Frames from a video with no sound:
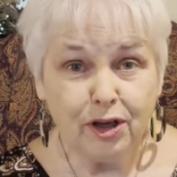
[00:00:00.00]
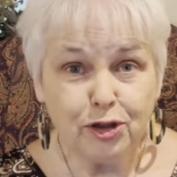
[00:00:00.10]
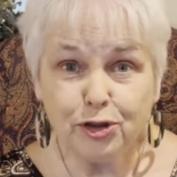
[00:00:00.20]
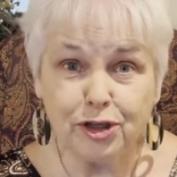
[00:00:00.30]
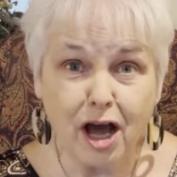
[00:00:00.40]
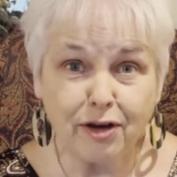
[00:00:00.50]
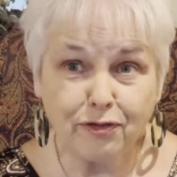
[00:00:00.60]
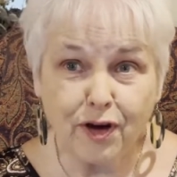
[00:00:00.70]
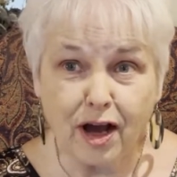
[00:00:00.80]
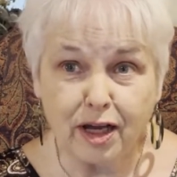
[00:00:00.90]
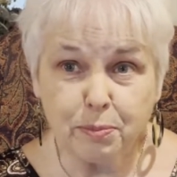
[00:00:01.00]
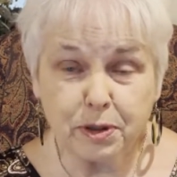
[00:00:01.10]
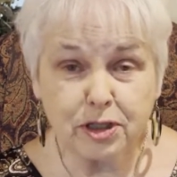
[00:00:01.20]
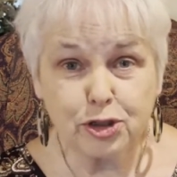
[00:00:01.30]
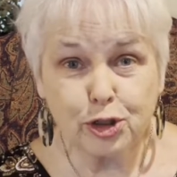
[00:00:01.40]
you're not fine
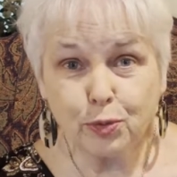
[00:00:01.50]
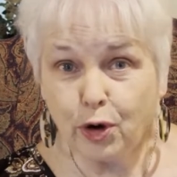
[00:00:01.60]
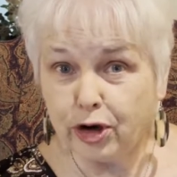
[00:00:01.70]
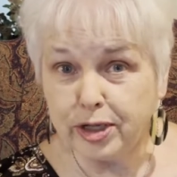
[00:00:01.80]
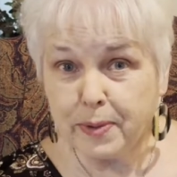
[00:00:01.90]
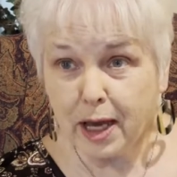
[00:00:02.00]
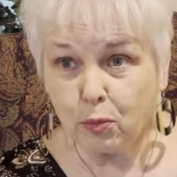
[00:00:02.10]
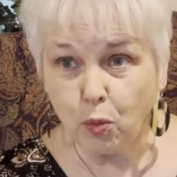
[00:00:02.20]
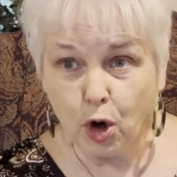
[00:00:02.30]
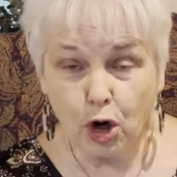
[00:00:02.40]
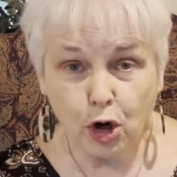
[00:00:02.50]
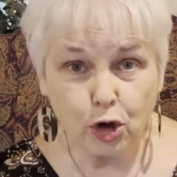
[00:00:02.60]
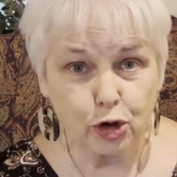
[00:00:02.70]
because you're worried about work